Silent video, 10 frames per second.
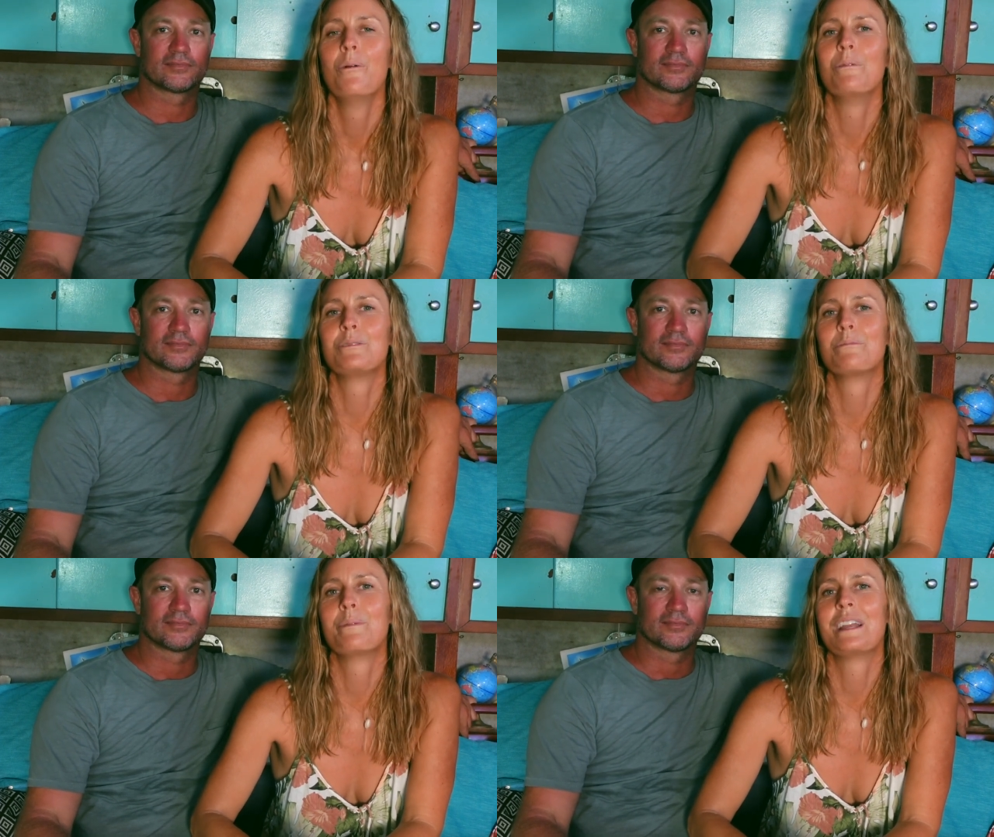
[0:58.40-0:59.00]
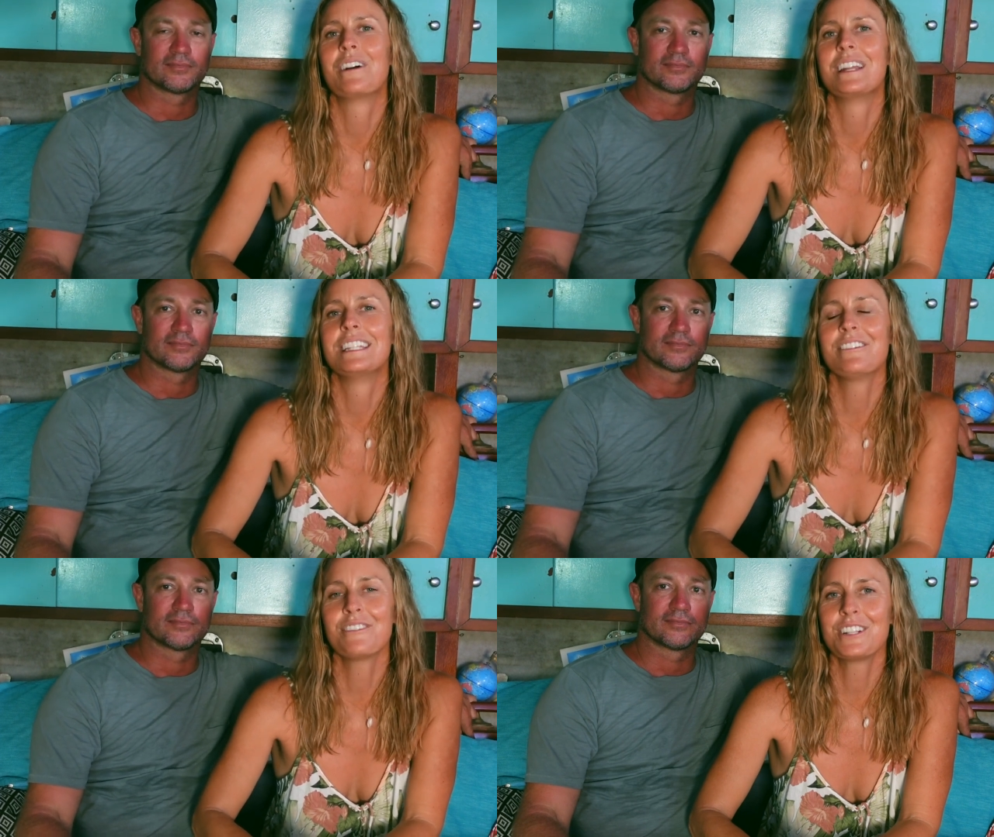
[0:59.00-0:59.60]
Speaker 1: which will be on a
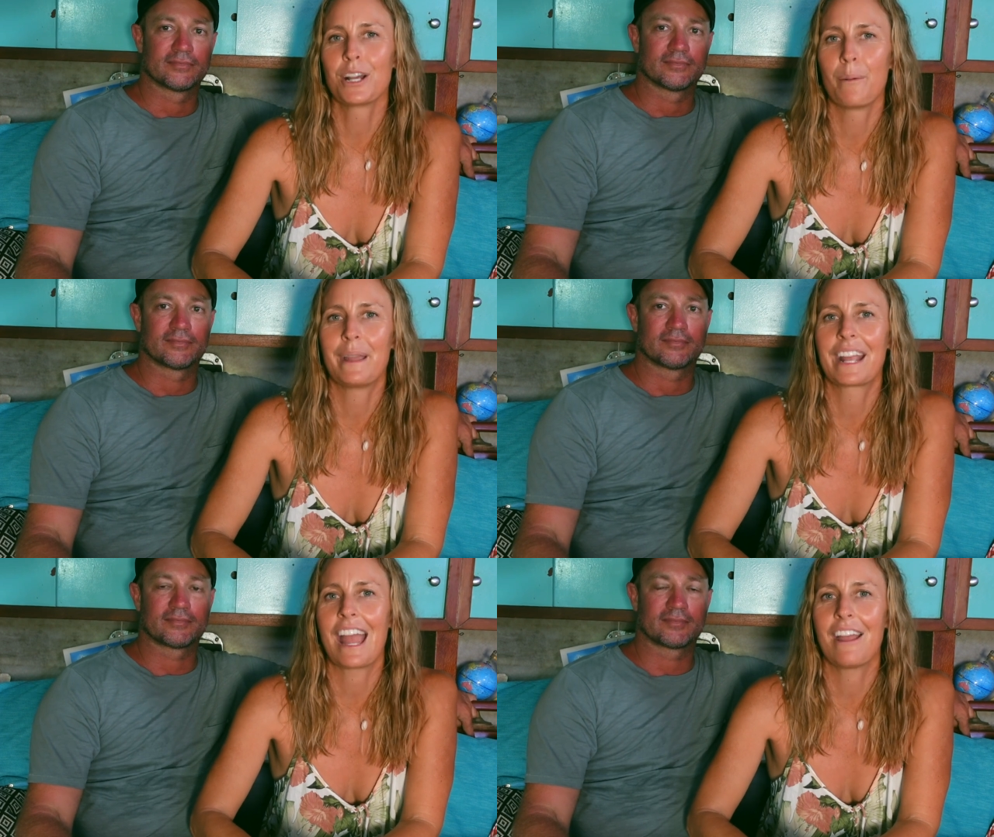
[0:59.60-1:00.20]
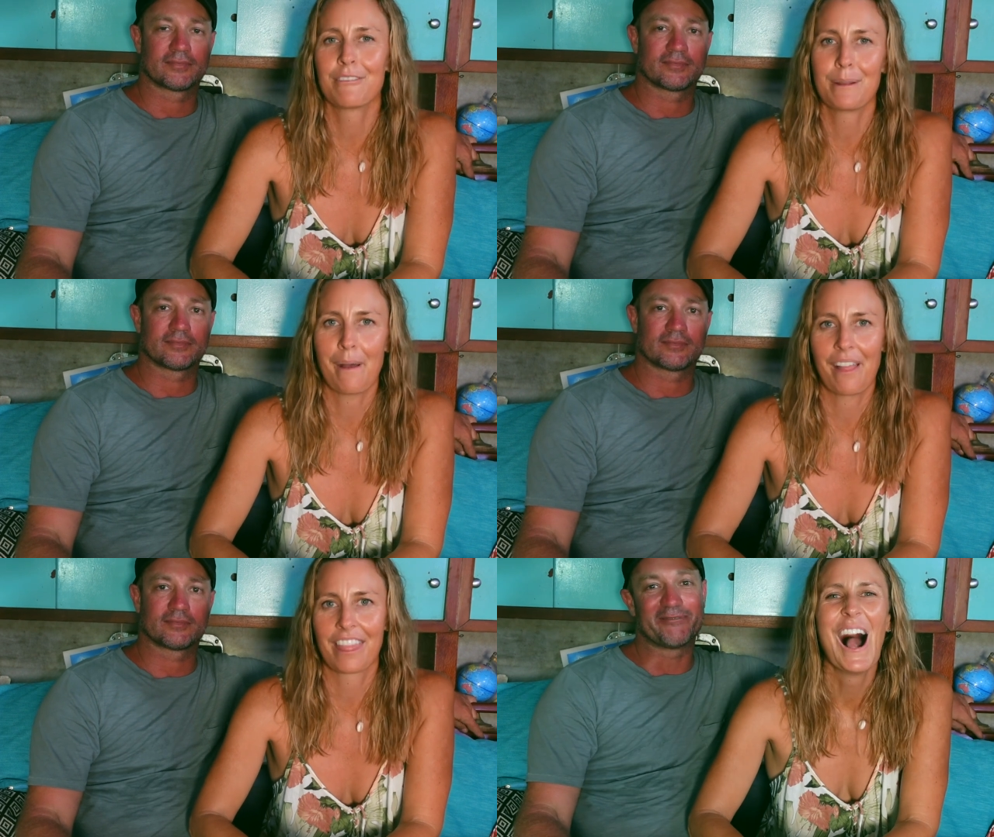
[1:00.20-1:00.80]
different topic every
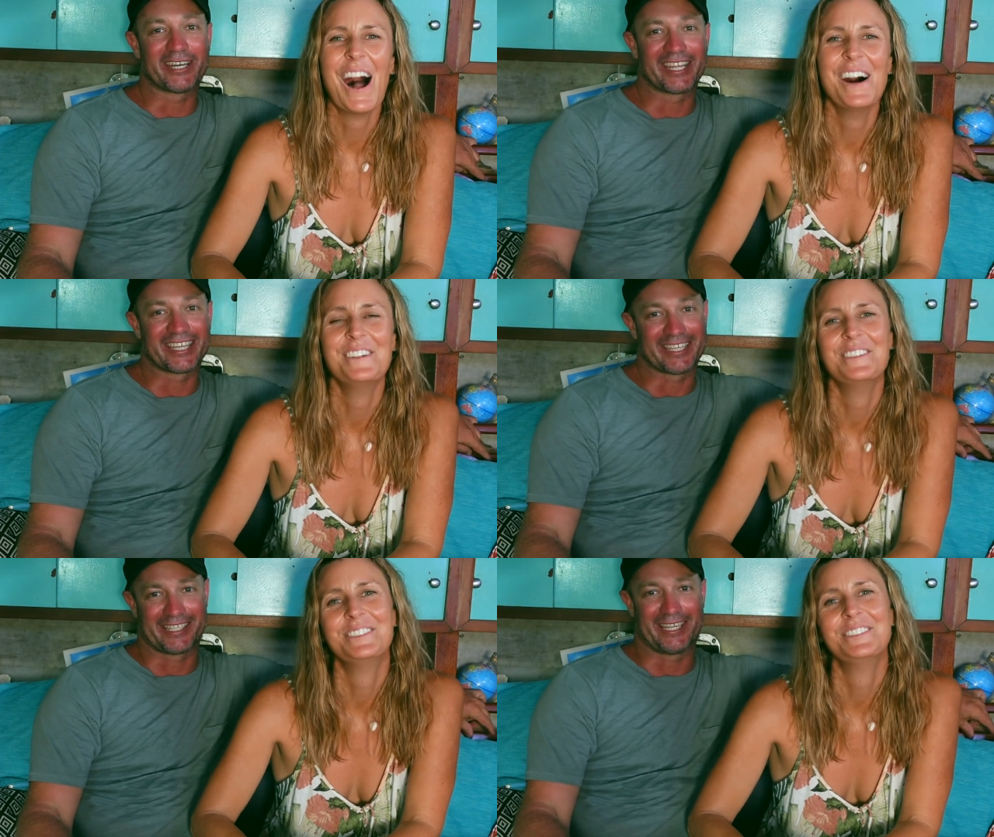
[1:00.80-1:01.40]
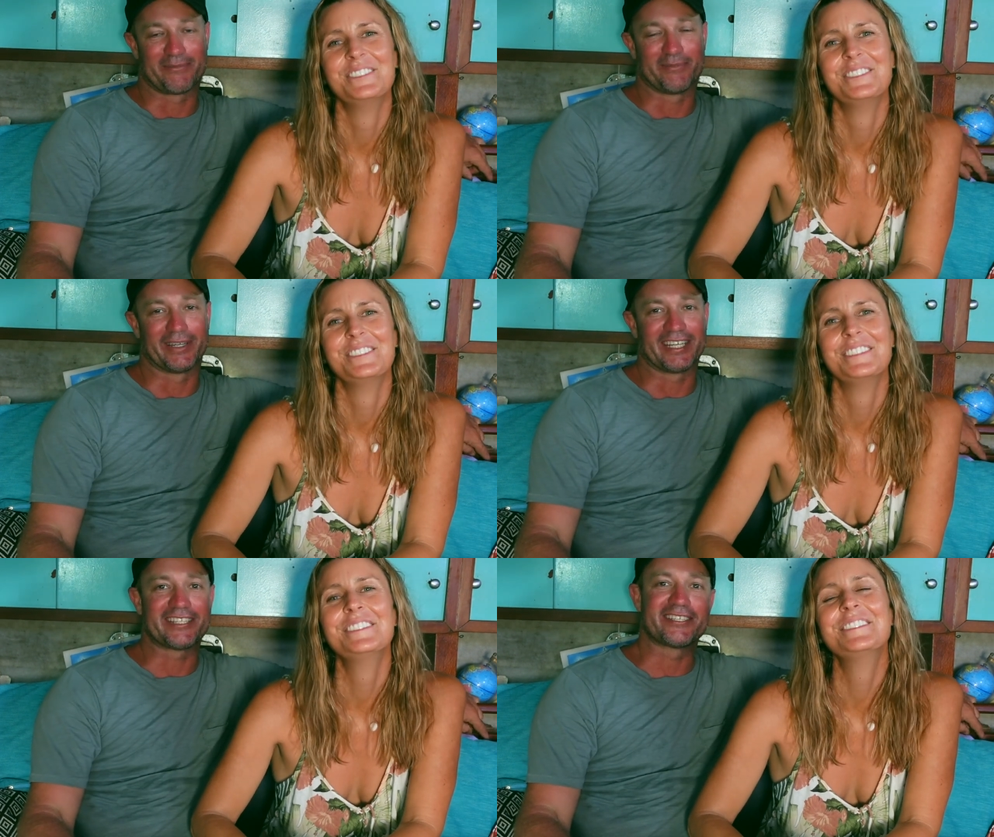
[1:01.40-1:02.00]
month.
Speaker 2: Being one of the Catalpa
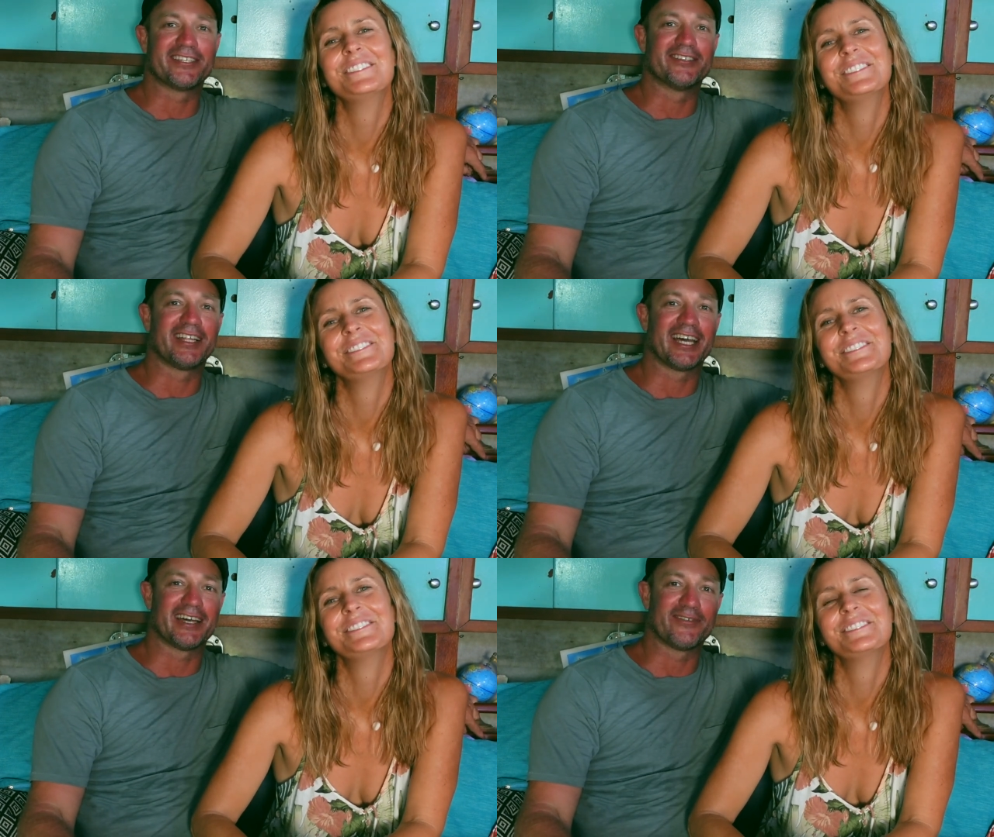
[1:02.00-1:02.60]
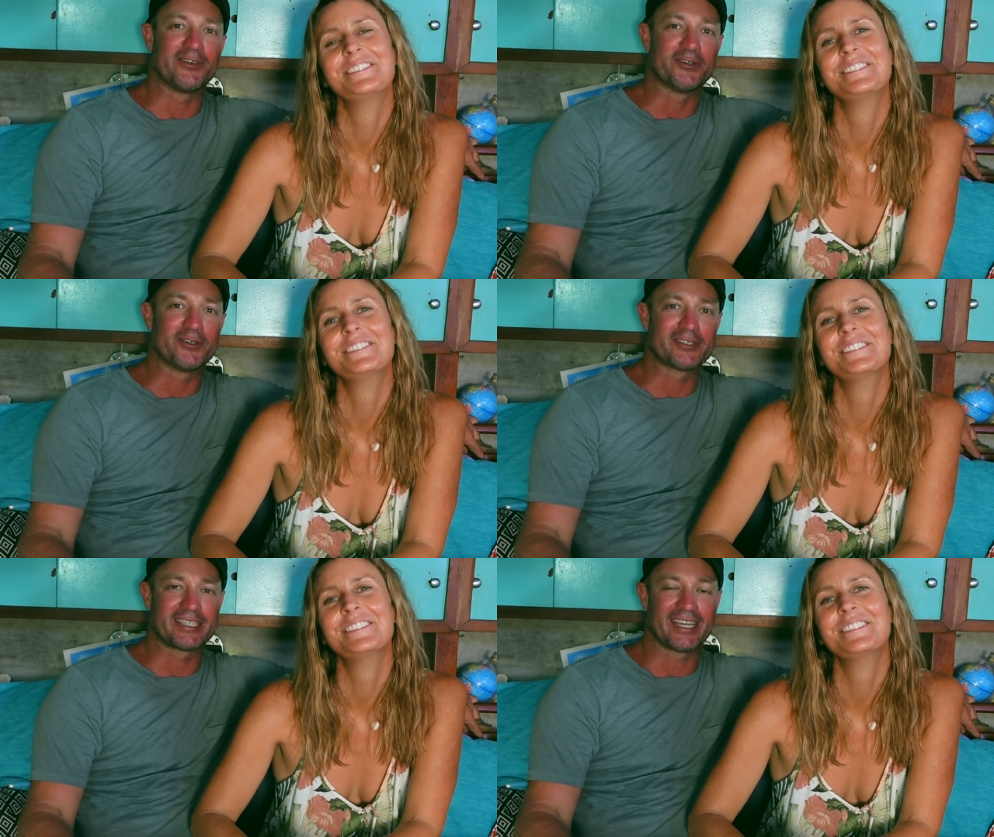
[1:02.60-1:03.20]
mates, you'll have
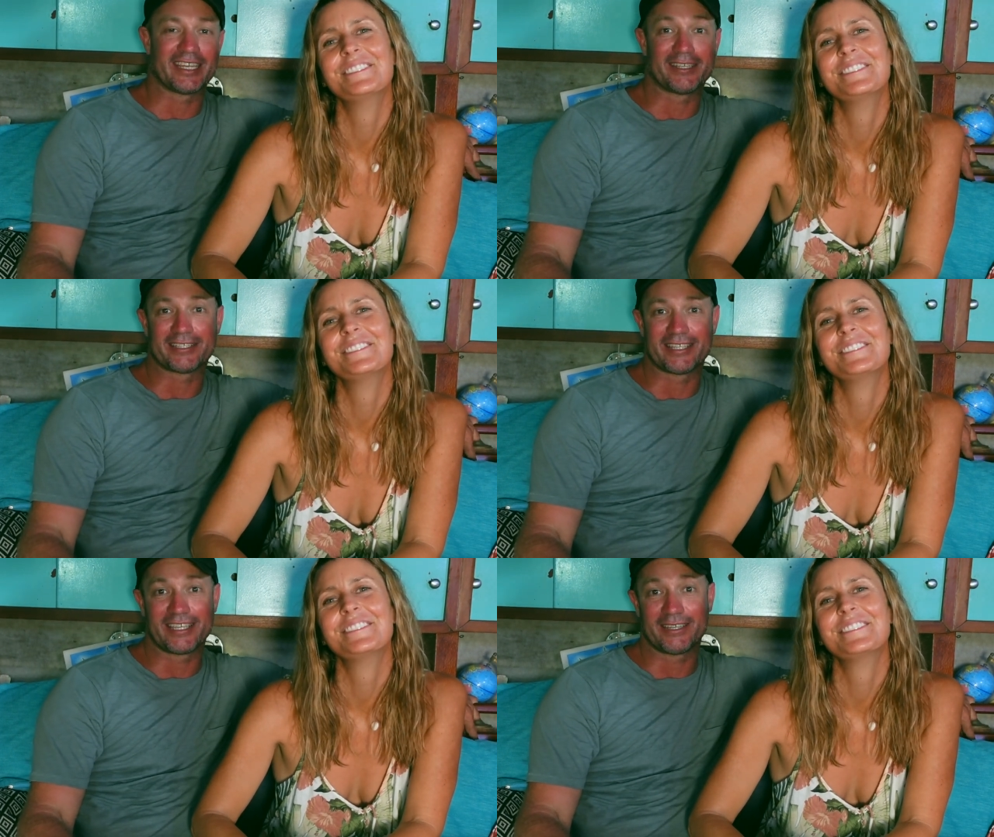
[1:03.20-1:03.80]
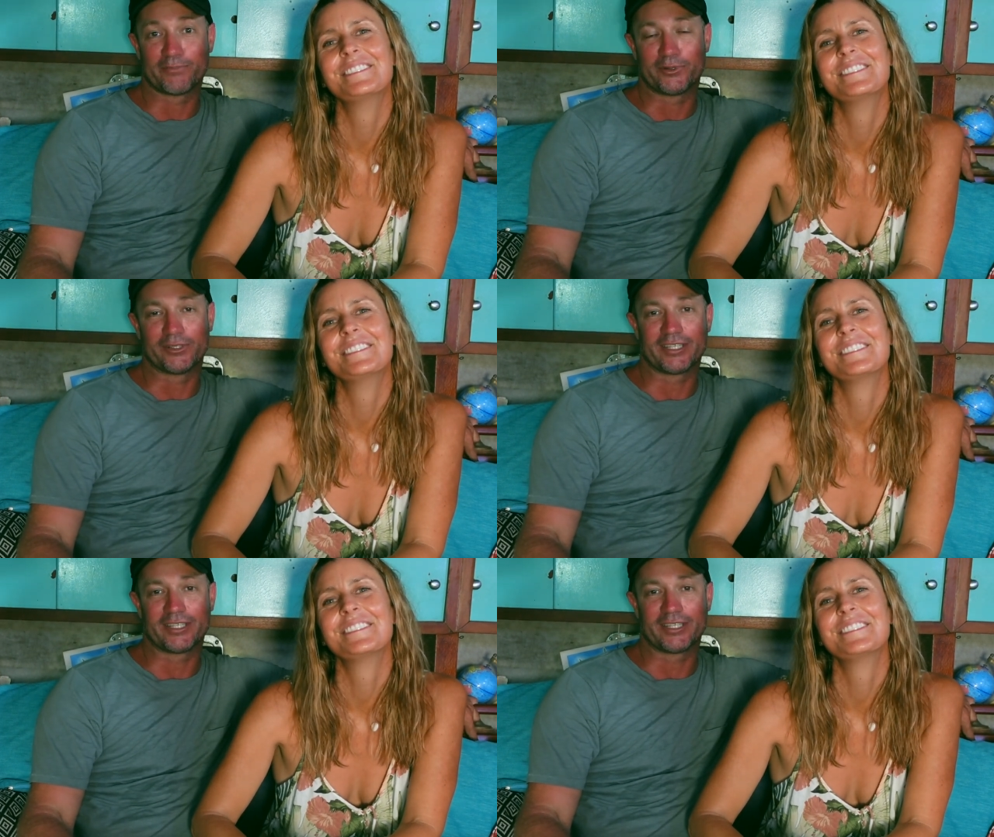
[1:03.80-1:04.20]
your say into the input